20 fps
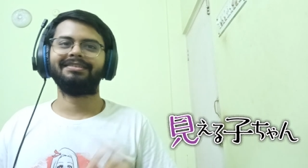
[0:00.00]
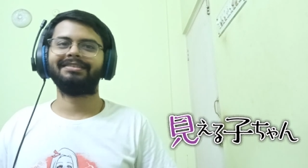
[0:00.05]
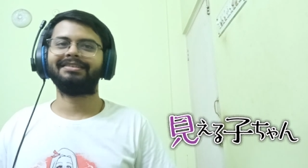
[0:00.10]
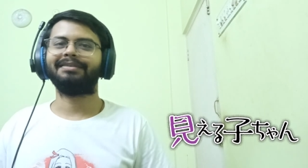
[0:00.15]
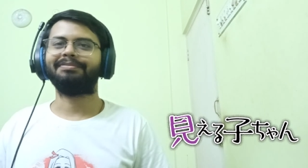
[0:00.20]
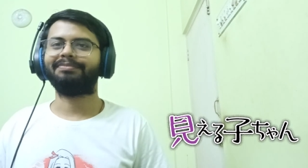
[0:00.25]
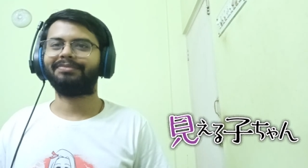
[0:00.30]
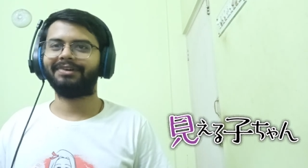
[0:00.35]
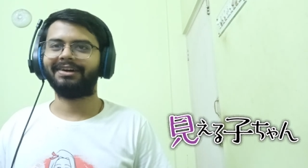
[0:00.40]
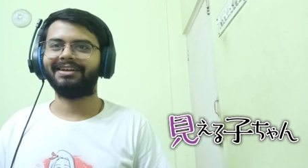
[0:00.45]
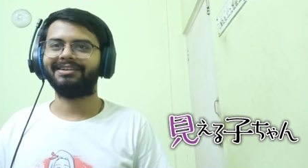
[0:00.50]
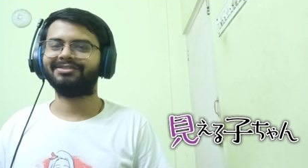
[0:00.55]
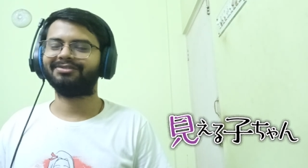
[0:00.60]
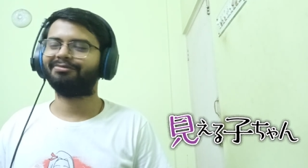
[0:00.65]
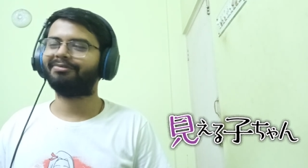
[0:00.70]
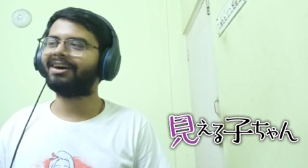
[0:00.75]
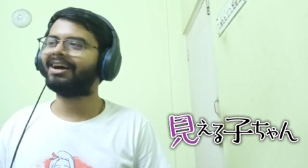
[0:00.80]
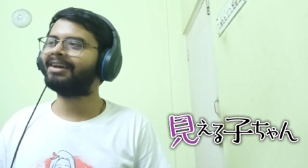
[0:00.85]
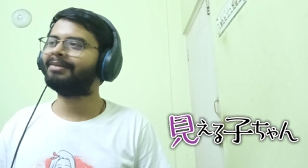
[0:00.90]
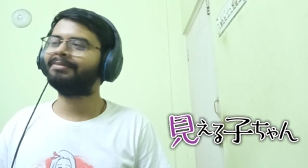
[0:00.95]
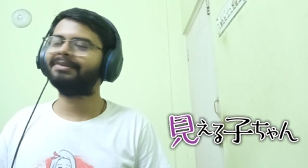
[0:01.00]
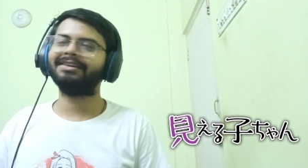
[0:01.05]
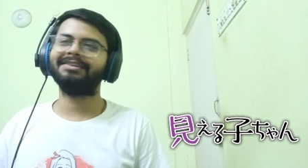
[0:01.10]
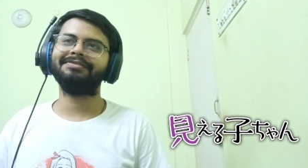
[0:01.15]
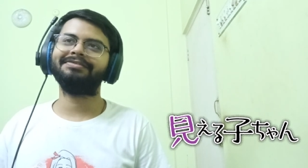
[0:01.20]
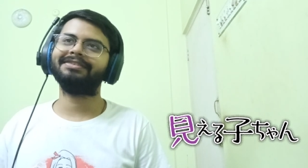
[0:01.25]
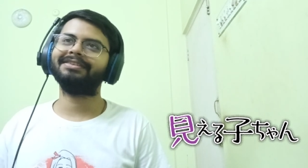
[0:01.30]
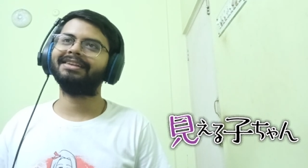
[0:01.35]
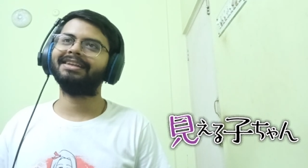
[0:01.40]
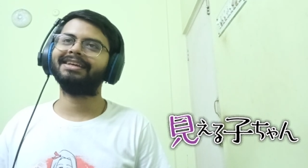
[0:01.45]
the price. Why am I
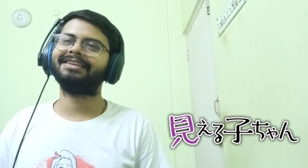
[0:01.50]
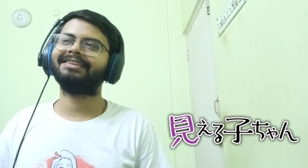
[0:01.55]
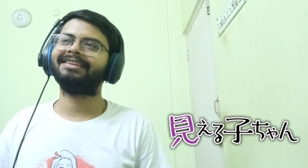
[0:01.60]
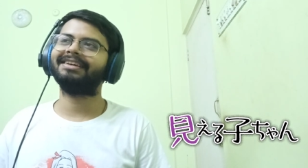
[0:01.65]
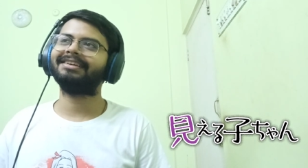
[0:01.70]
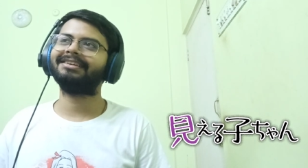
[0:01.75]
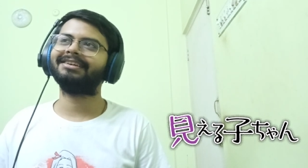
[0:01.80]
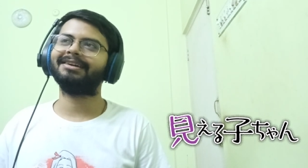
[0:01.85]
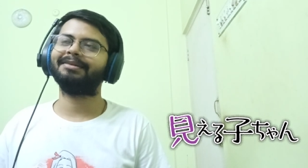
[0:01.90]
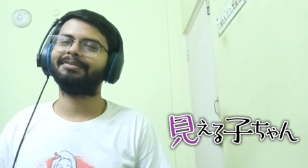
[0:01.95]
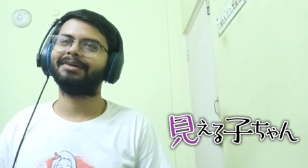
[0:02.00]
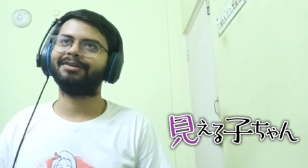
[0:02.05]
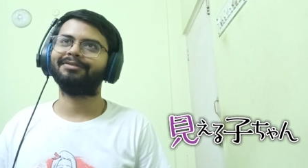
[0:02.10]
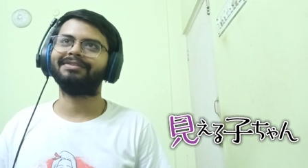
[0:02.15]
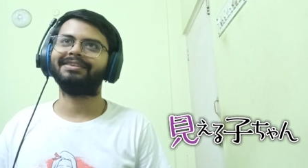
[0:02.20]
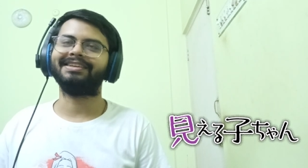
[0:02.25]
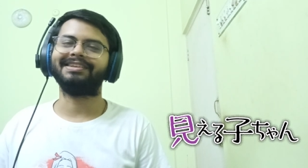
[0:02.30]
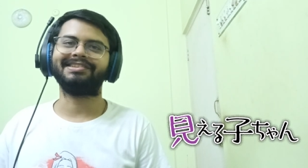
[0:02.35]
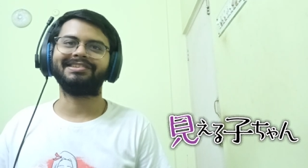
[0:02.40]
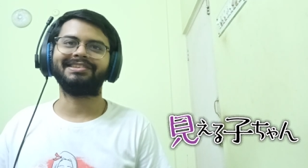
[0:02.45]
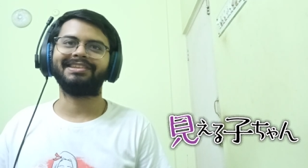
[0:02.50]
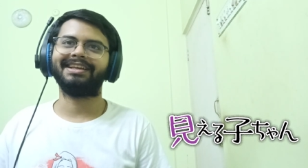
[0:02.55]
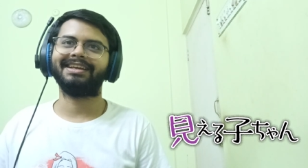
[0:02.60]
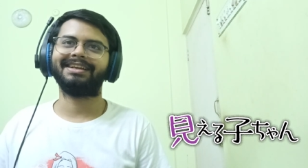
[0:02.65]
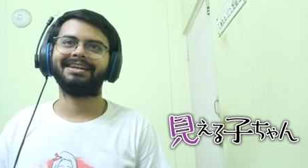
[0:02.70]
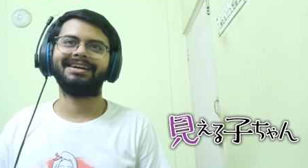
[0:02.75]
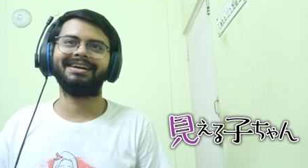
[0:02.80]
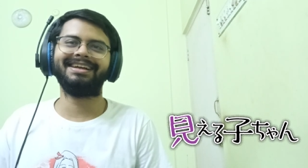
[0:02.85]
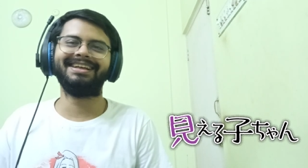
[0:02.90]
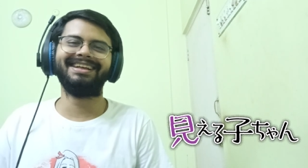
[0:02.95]
even like thinking about this?
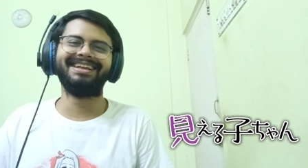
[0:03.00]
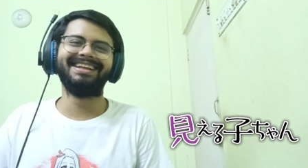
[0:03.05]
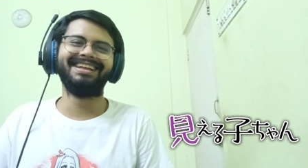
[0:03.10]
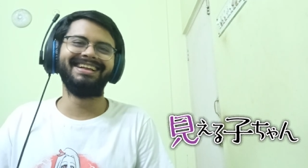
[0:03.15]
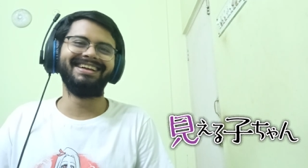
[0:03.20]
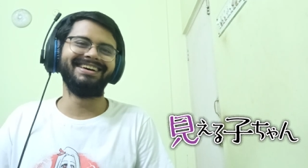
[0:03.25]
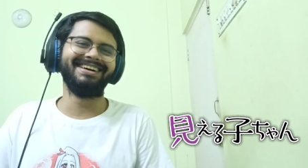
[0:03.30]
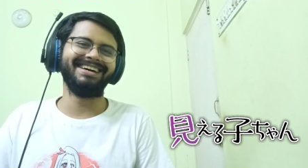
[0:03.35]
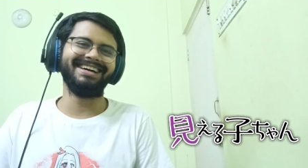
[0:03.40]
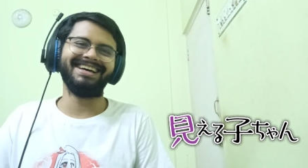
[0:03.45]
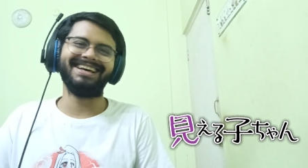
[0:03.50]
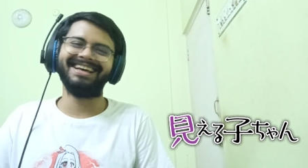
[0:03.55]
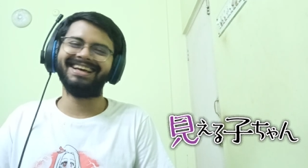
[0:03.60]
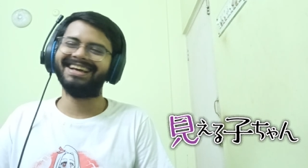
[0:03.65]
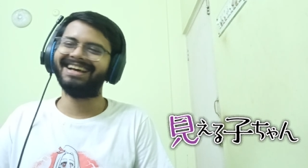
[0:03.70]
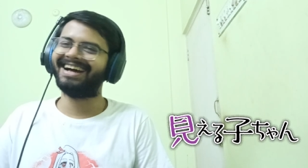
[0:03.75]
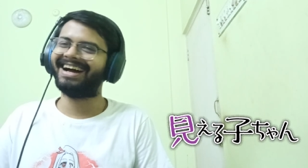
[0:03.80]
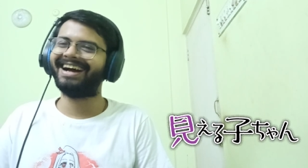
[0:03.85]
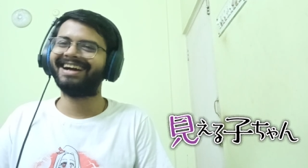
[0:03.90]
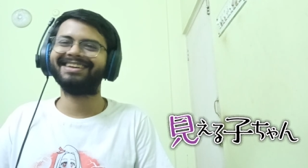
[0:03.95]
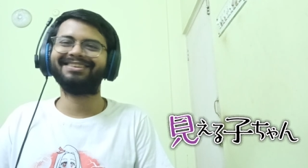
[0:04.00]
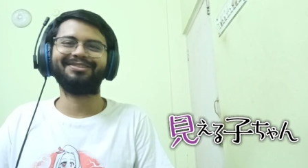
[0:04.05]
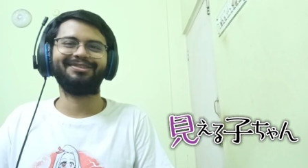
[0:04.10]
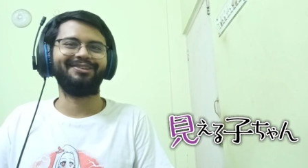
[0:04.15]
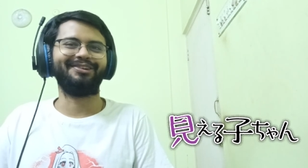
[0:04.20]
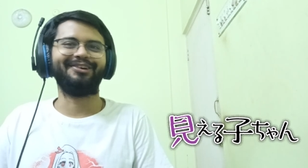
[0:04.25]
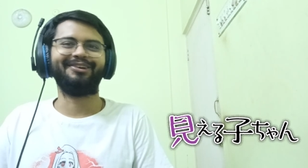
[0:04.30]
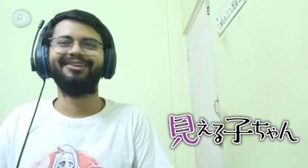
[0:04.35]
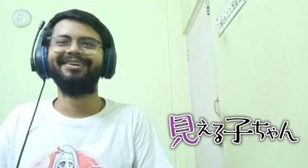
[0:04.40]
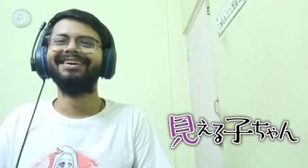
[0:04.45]
Like I
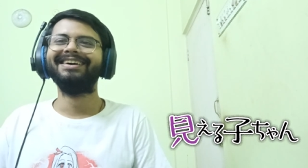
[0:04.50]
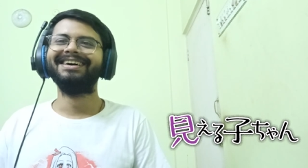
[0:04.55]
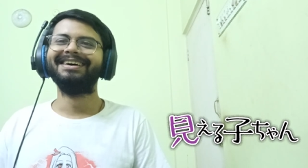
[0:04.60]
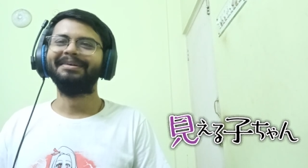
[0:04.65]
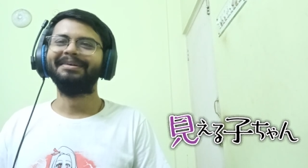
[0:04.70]
don't know,